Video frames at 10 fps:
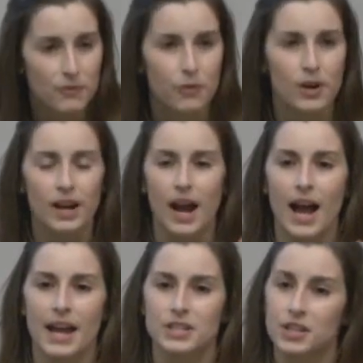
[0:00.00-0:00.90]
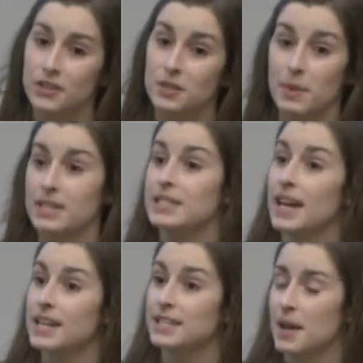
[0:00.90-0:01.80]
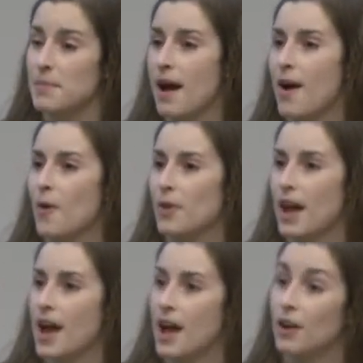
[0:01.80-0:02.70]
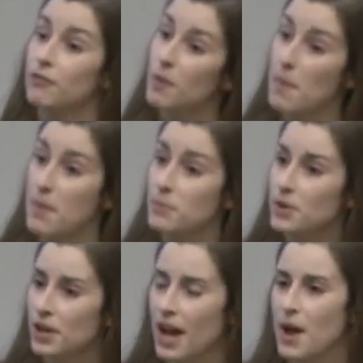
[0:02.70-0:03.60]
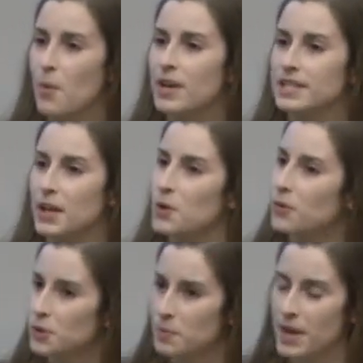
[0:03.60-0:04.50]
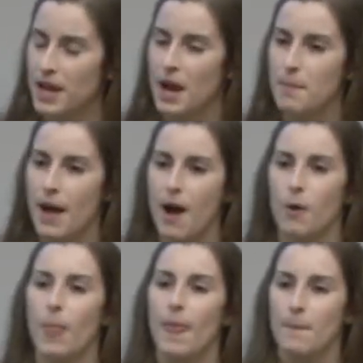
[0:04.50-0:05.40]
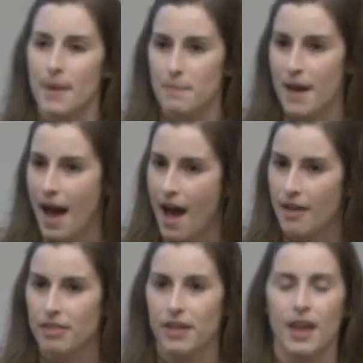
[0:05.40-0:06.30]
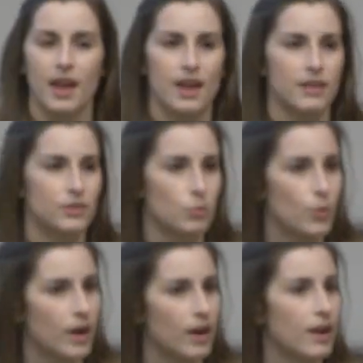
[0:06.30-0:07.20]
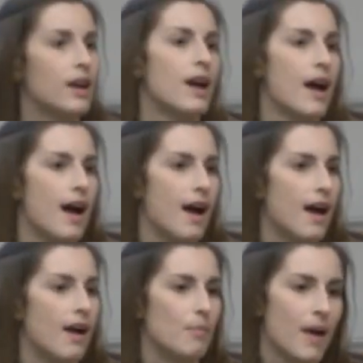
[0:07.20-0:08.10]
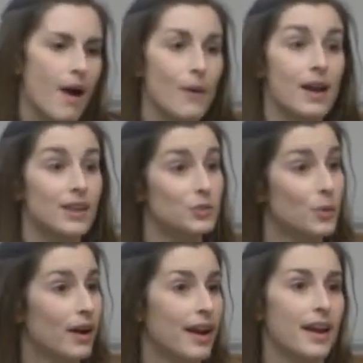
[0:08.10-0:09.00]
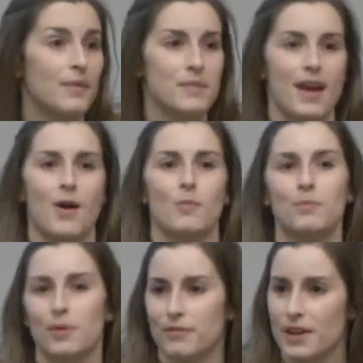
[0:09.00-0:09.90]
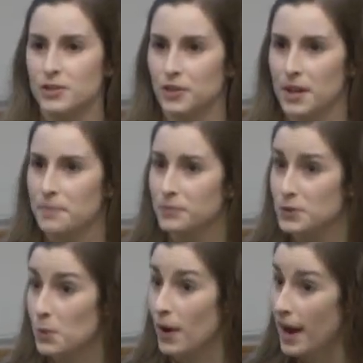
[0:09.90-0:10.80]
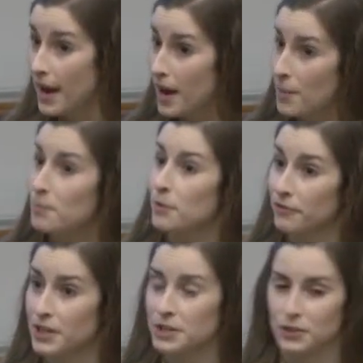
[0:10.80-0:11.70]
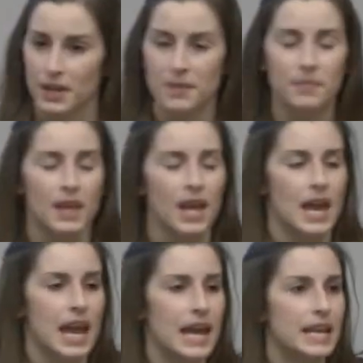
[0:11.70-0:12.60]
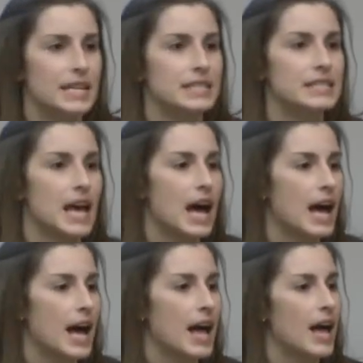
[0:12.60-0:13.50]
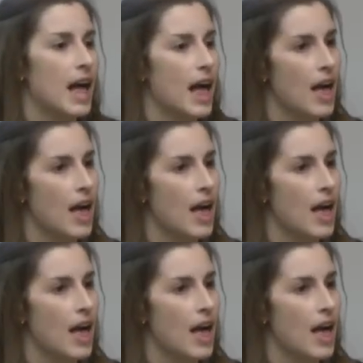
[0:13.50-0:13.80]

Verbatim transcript: before I share some insights about, uh, or from my book, I want to tell you a little bit about my path and where, um, how I got to where I am now professionally. So where I am professionally is uh, I,